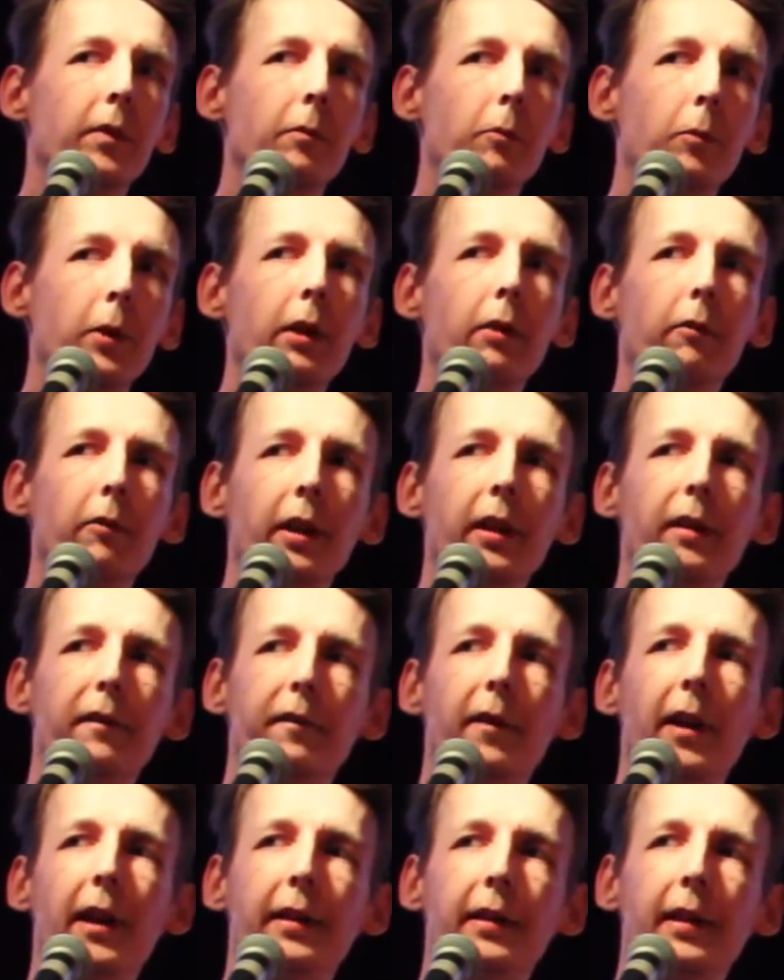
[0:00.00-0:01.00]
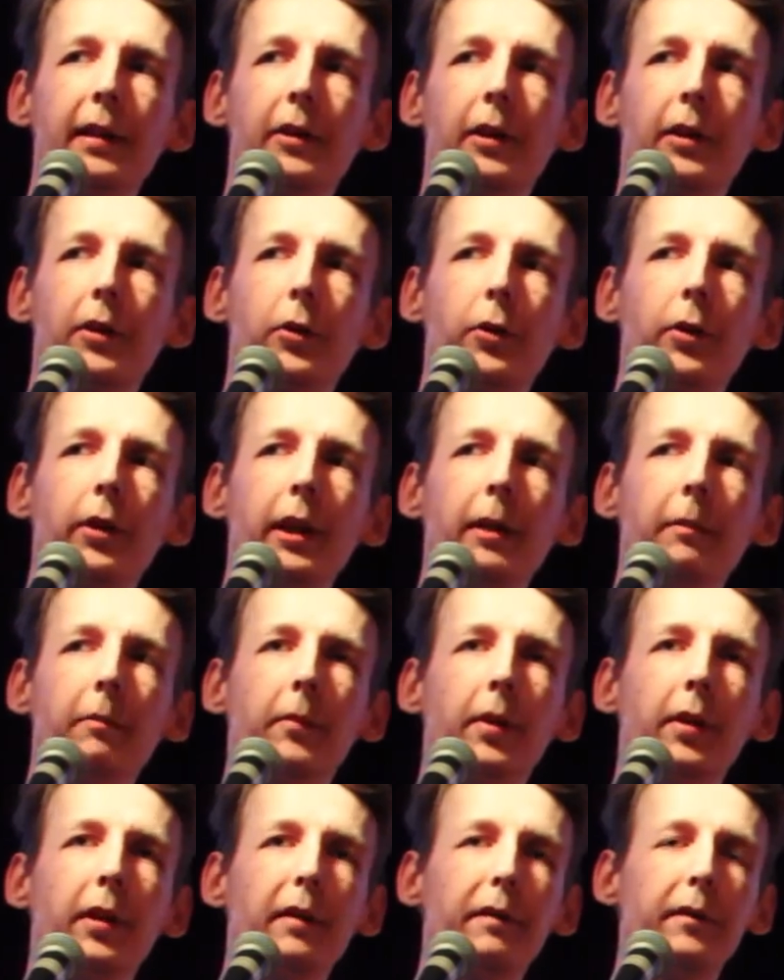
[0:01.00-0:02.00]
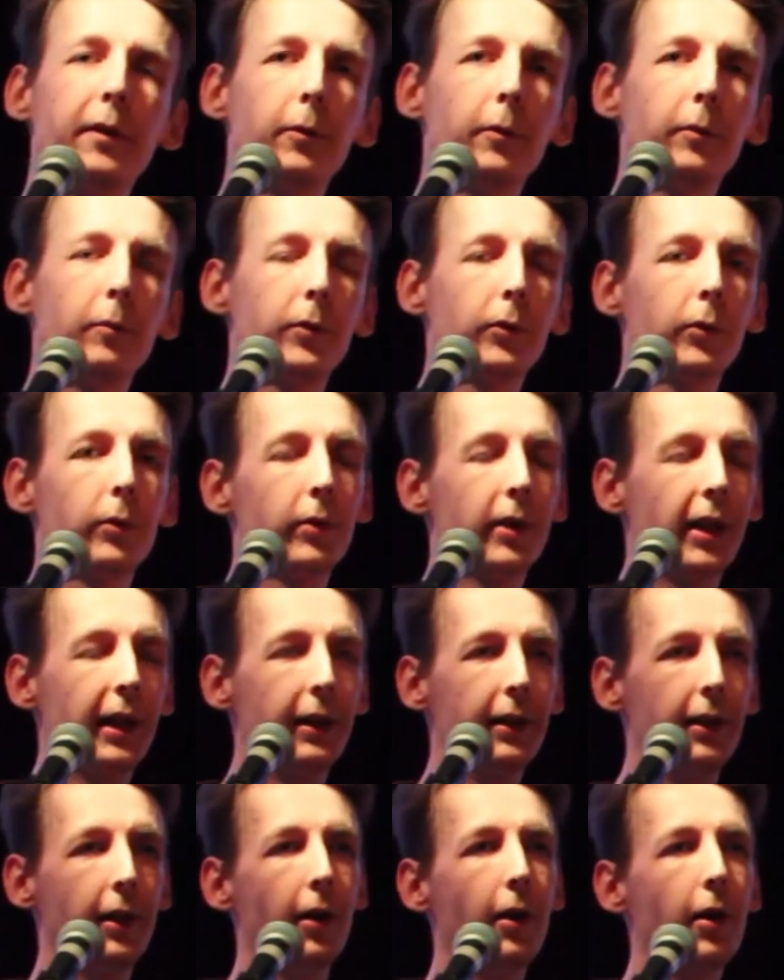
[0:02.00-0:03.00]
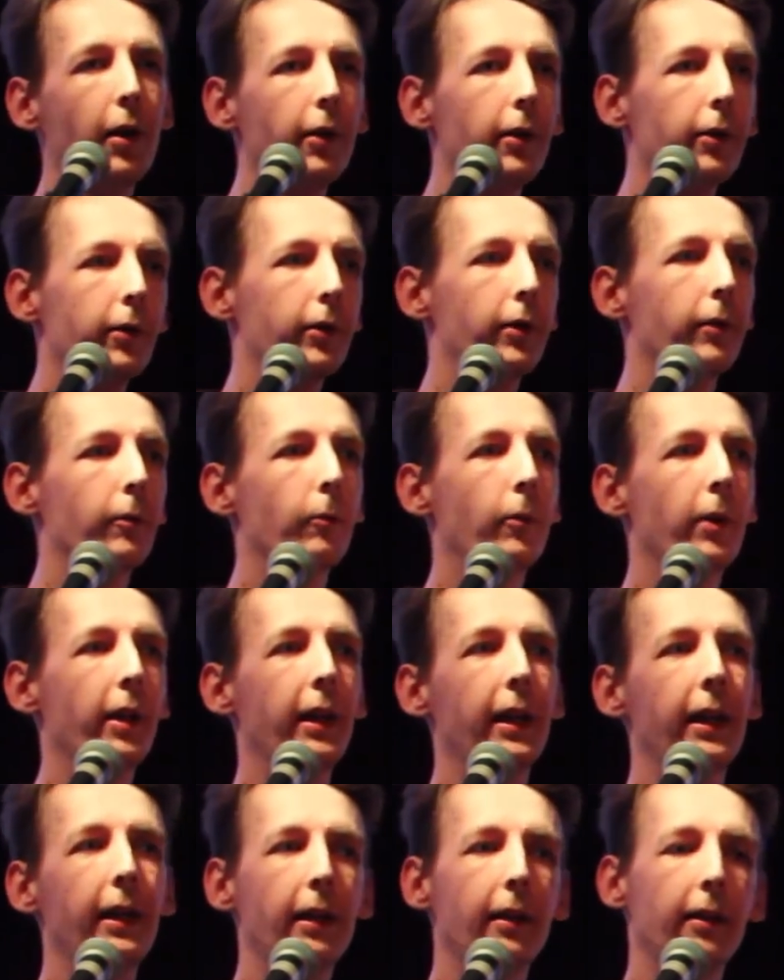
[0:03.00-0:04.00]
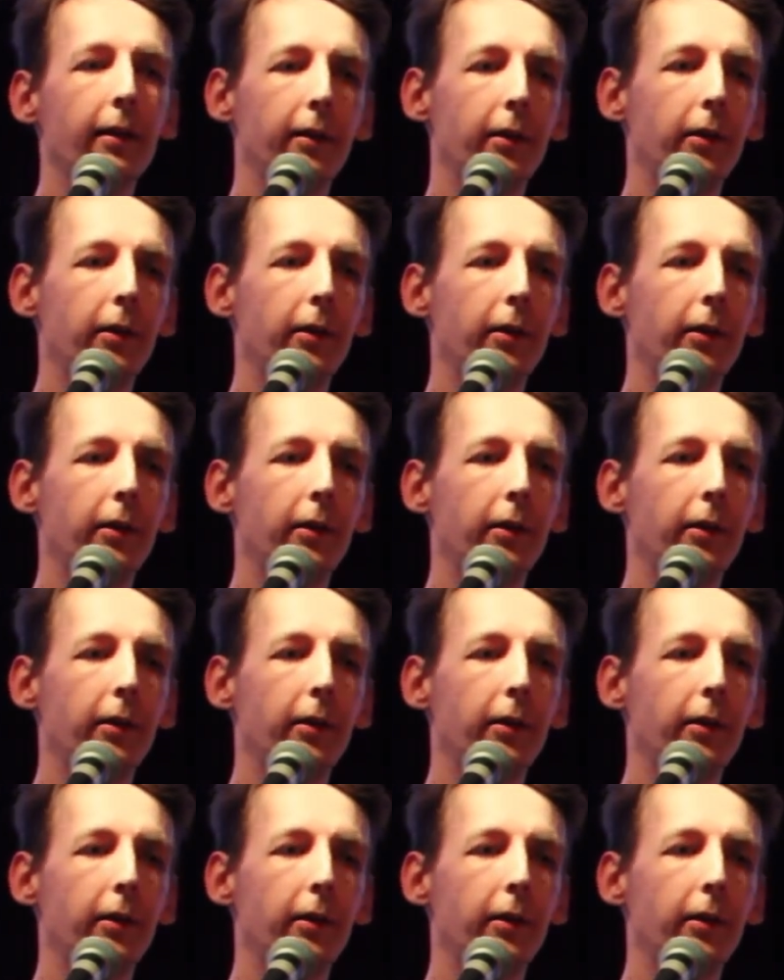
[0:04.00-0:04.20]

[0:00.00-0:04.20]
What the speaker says: we already find this extreme, but if you take the other way,